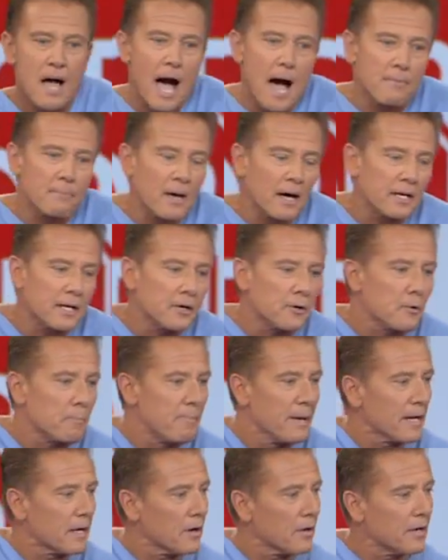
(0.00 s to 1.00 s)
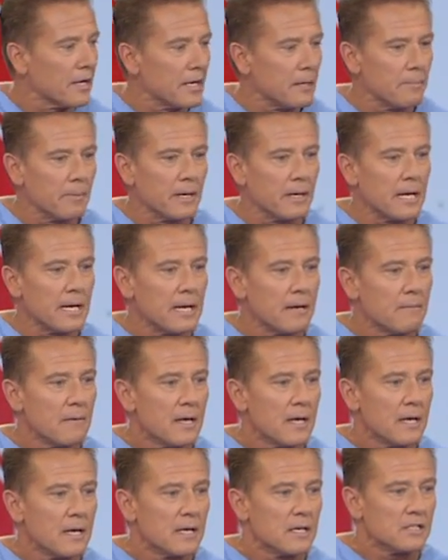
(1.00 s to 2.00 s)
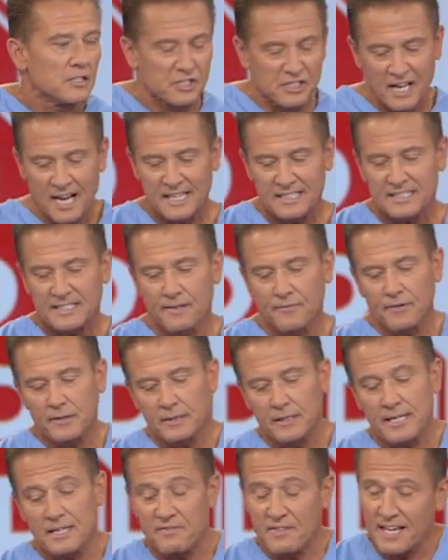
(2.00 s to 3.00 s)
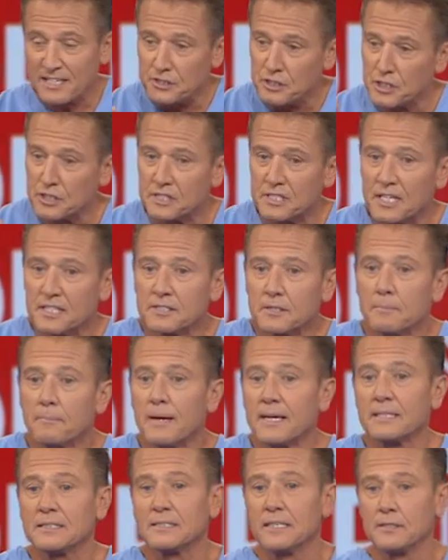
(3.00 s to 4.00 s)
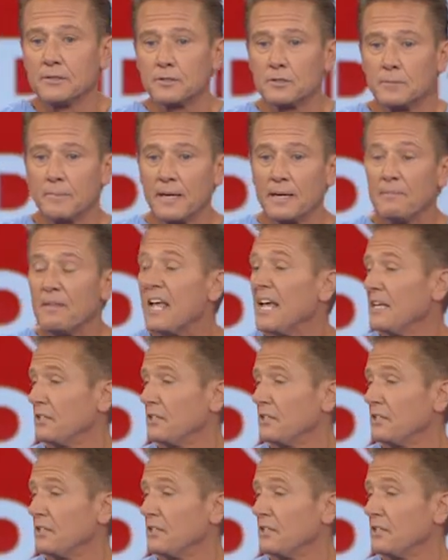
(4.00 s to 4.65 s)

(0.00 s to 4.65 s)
I'm not here to pick on anybody. Scientifically, that just doesn't make sense to me.